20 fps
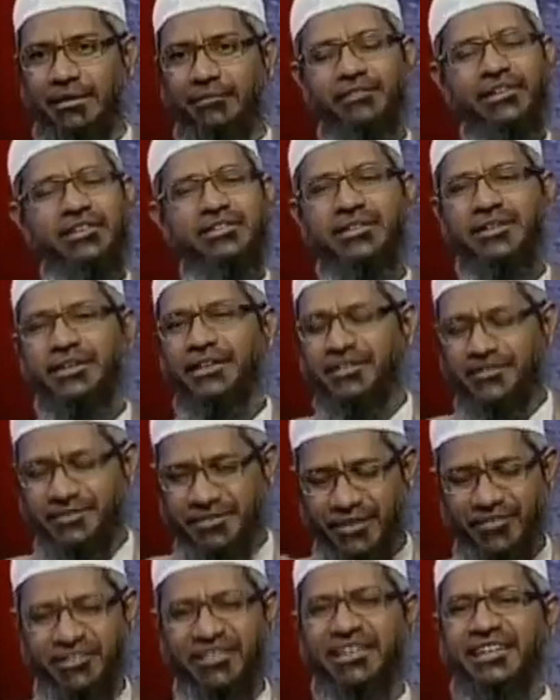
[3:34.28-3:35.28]
which is
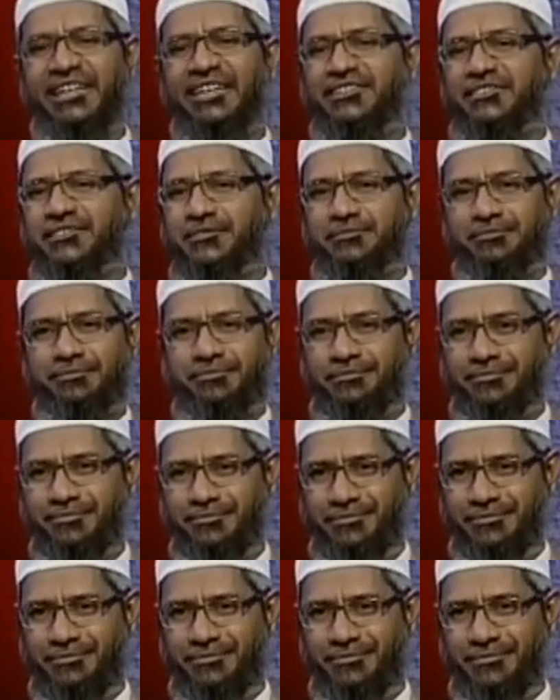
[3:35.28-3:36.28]
never the case.
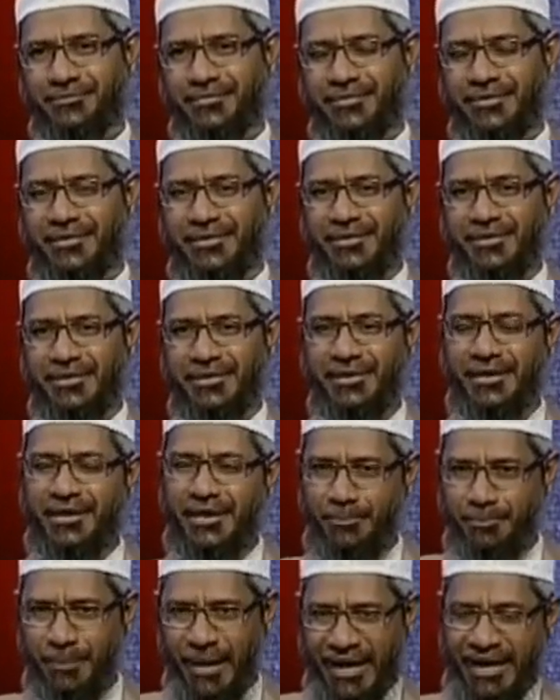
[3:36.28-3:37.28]

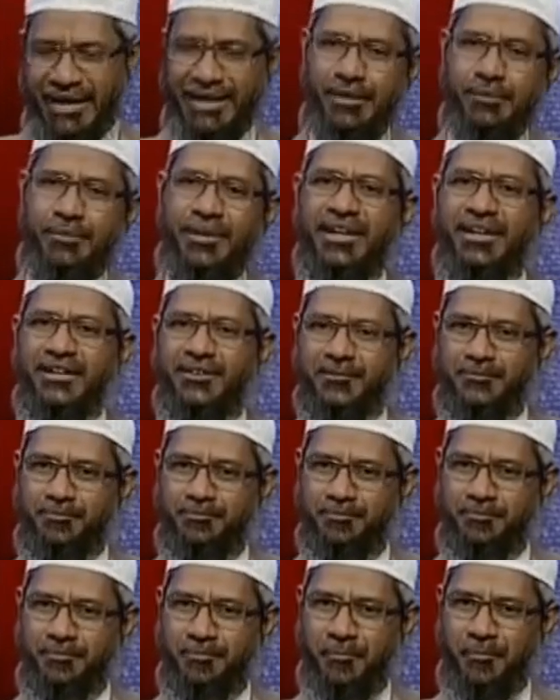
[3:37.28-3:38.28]
In a panel debate,
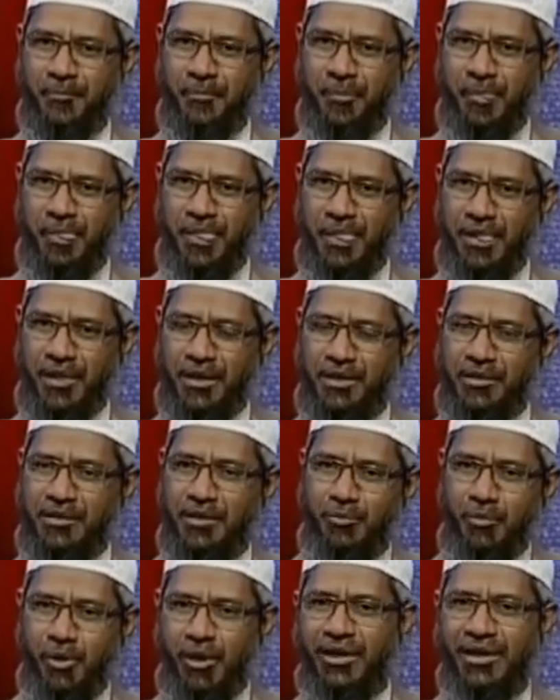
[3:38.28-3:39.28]

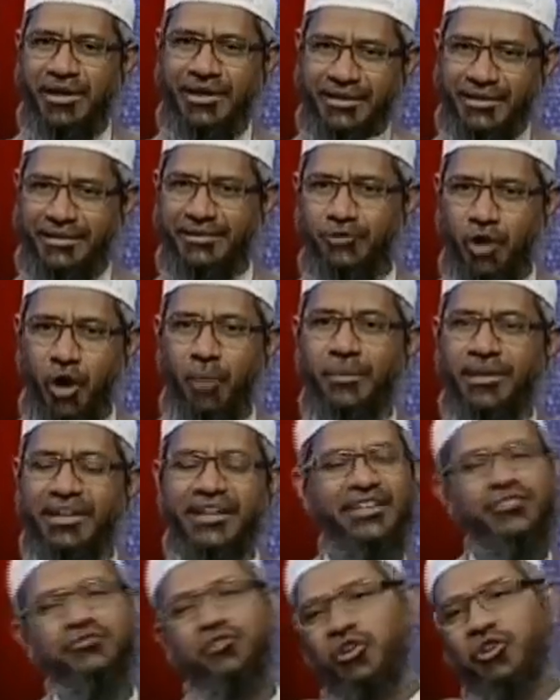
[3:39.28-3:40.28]
the moderator
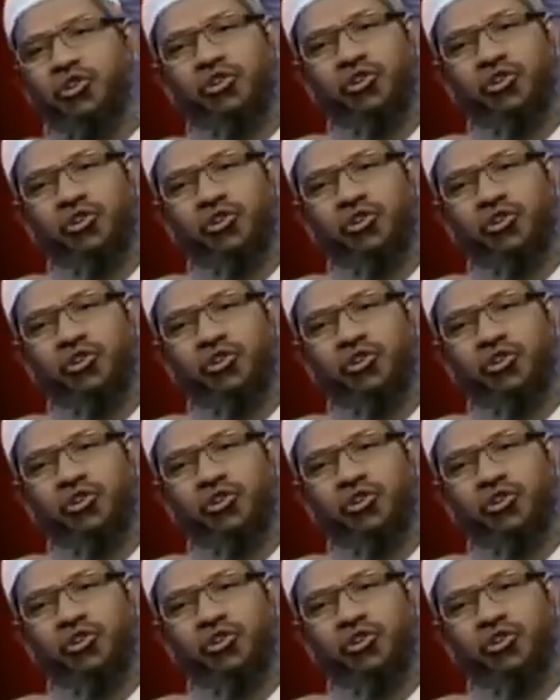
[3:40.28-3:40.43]
normally is not